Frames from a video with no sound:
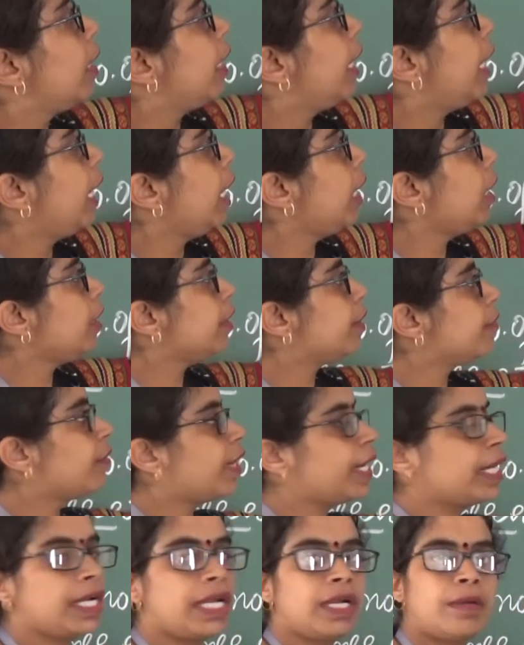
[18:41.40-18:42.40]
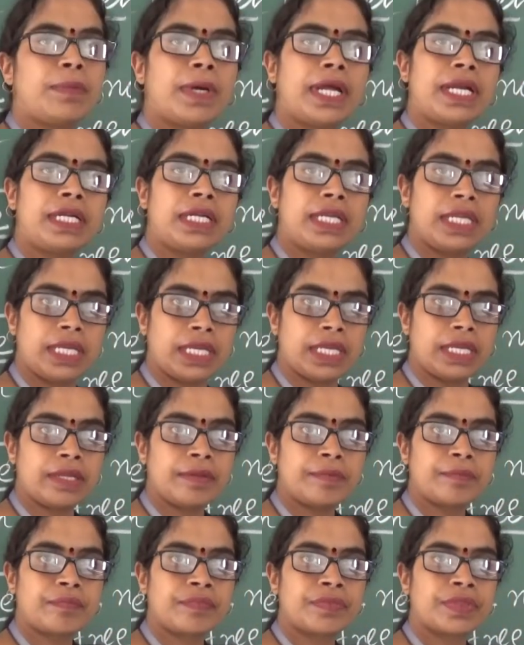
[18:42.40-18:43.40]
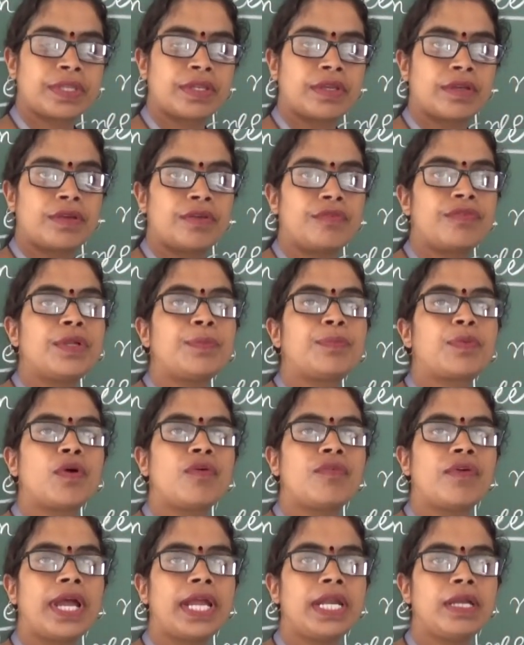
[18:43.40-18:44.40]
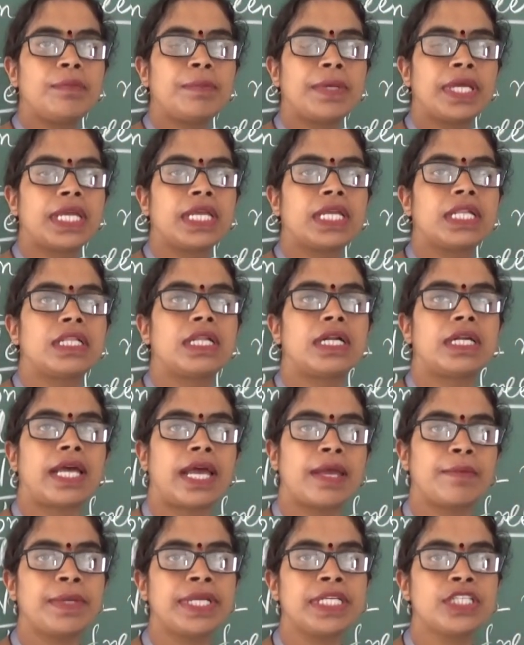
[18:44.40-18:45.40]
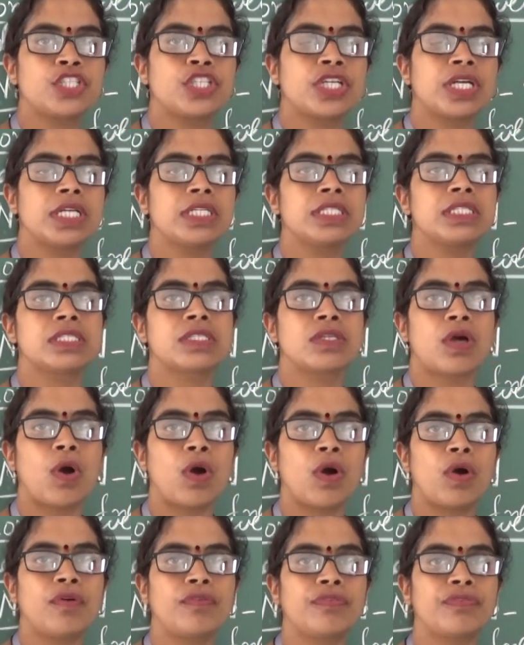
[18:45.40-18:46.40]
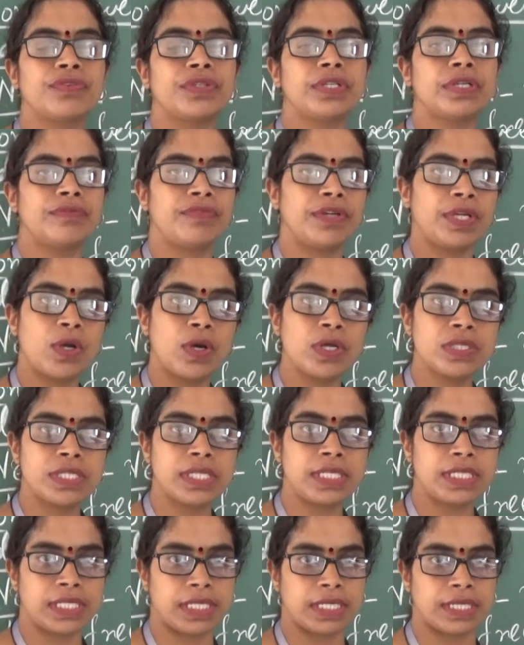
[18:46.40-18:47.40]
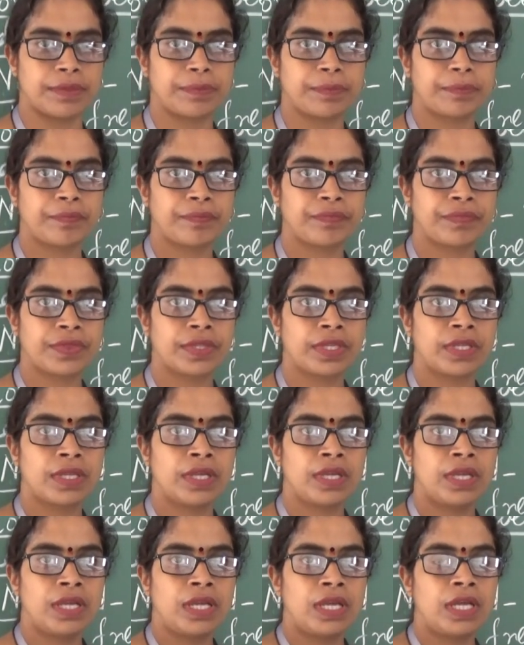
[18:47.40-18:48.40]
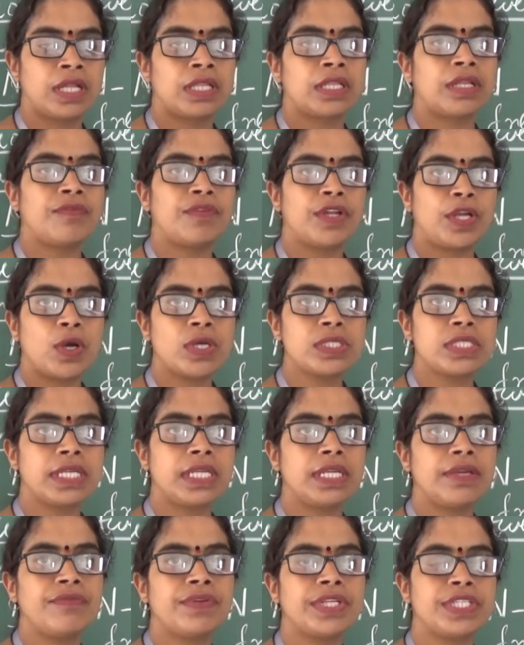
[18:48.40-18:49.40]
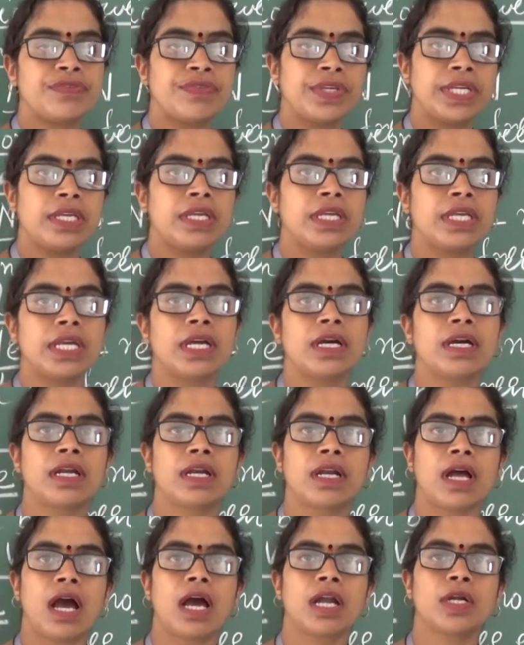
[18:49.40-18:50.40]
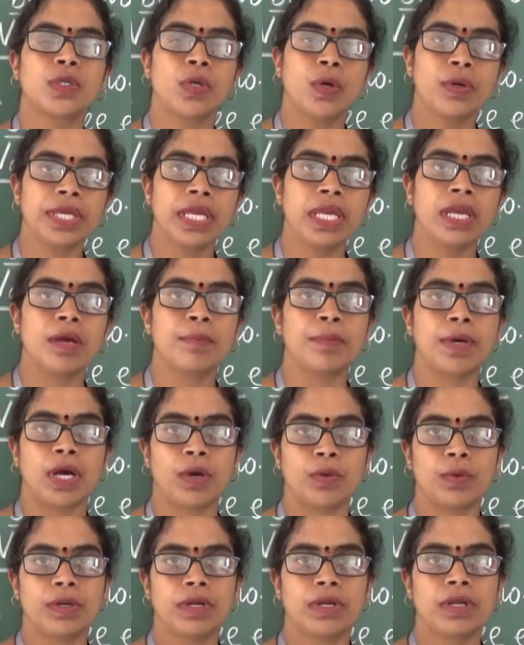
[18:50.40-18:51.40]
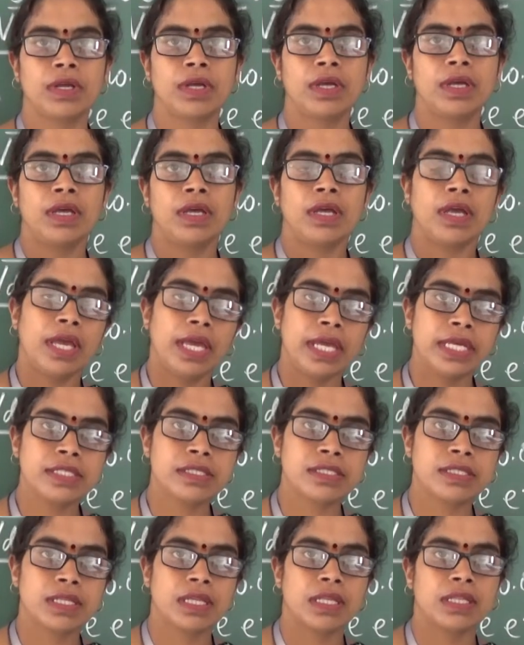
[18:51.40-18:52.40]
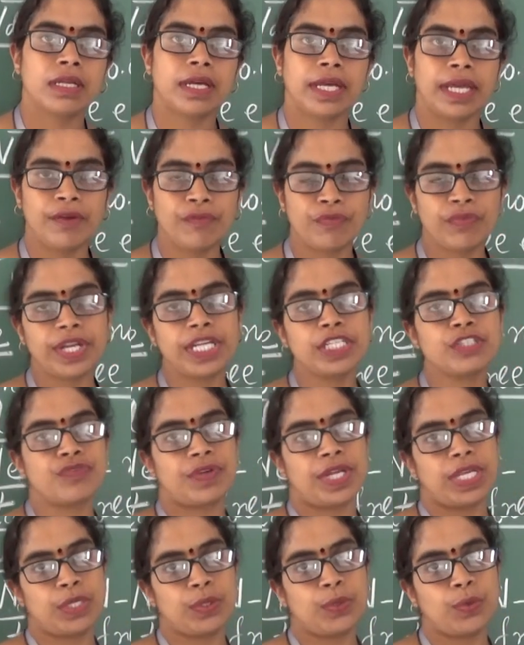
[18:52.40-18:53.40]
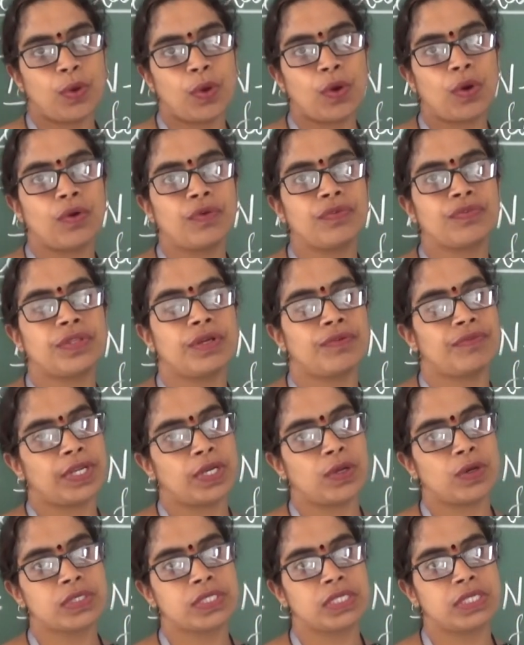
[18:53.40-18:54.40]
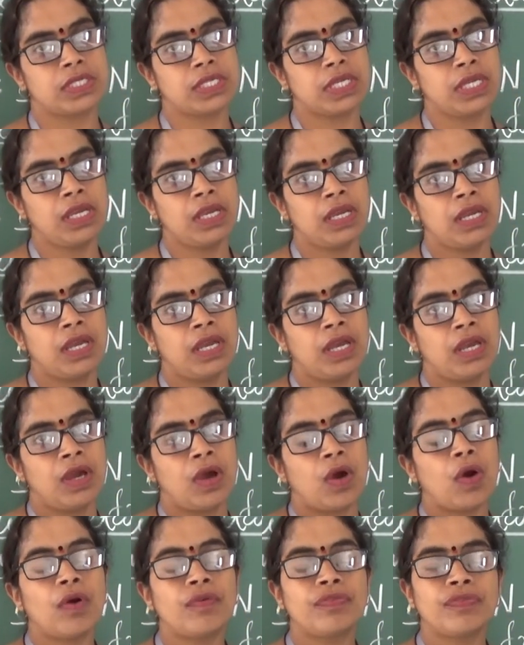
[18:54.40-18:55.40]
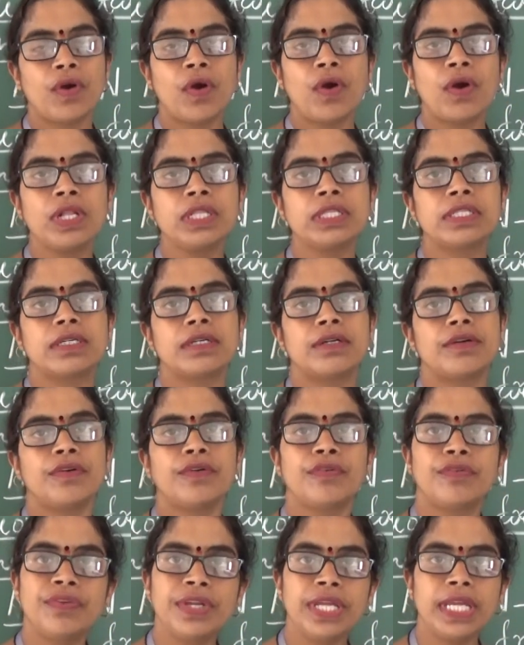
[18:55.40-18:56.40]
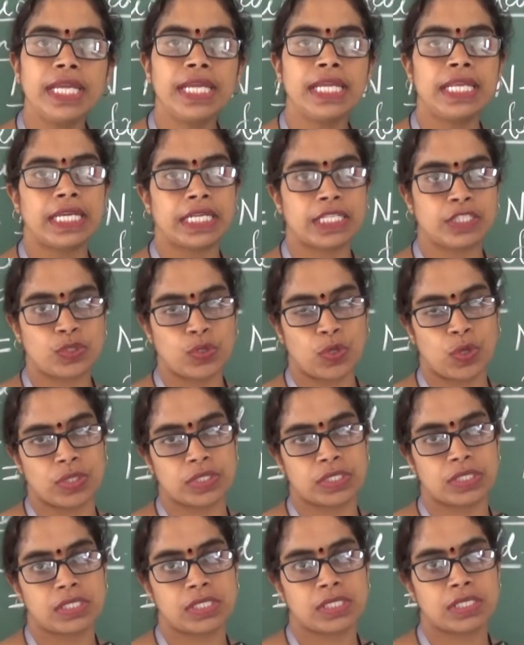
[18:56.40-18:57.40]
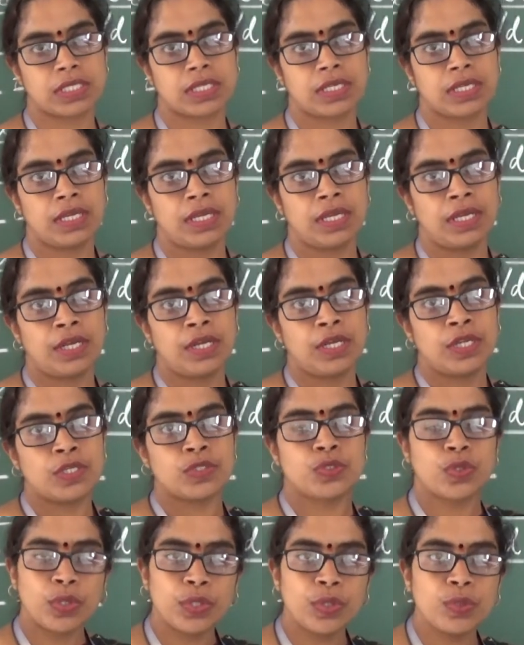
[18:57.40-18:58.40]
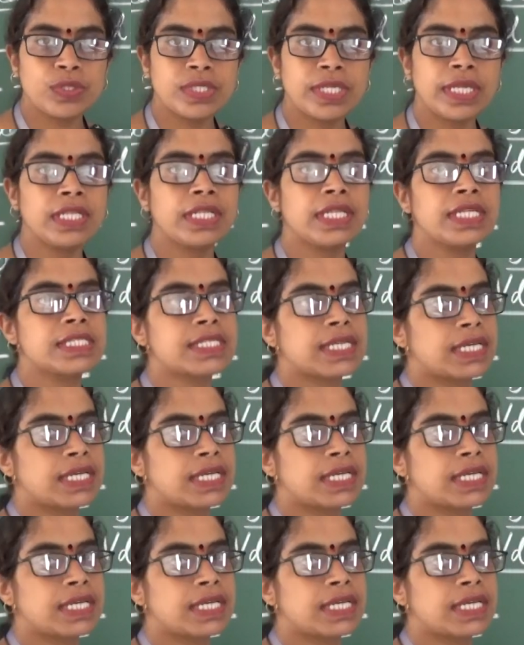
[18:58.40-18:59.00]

L divided by T will provide me the dimensions of the velocity. The velocity which we here are talking about is the average value of the velocity of all the free electrons. So, using this